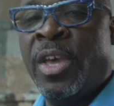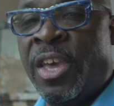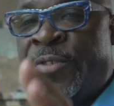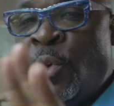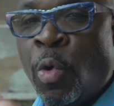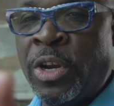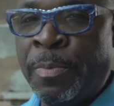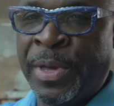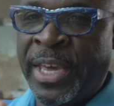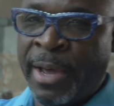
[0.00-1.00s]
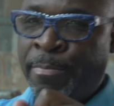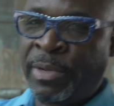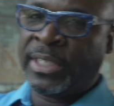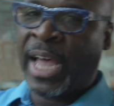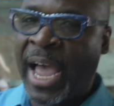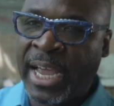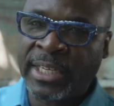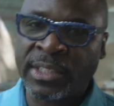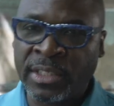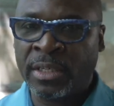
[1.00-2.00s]
if you want to be
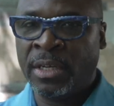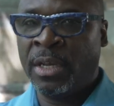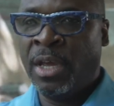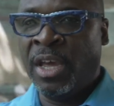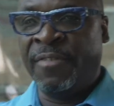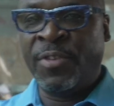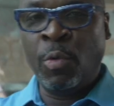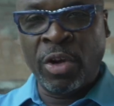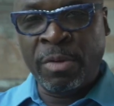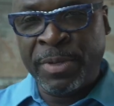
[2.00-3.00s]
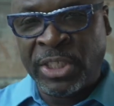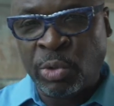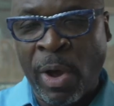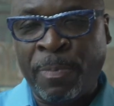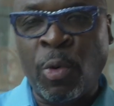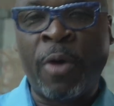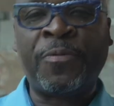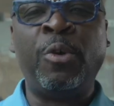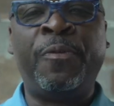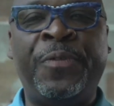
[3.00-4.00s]
hypnotized, if you want to be swept off
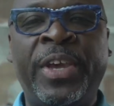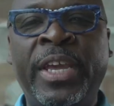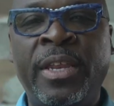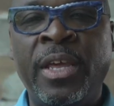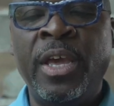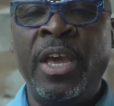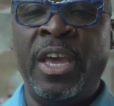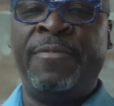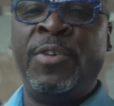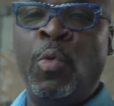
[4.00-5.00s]
your feet, if you